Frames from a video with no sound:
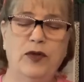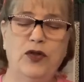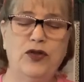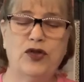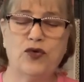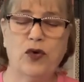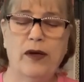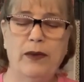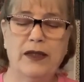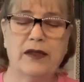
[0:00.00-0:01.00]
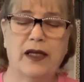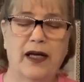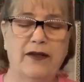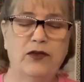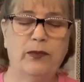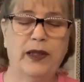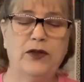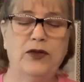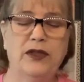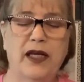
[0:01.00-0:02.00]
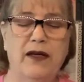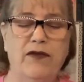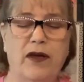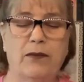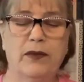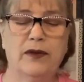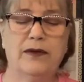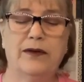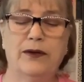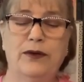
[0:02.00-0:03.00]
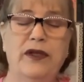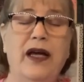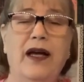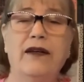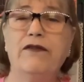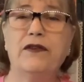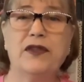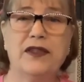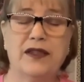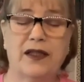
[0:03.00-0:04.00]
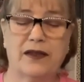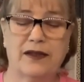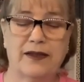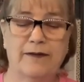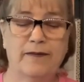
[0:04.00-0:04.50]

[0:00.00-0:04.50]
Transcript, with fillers: to destroy men's lives, but to save them. Luke 9, 56.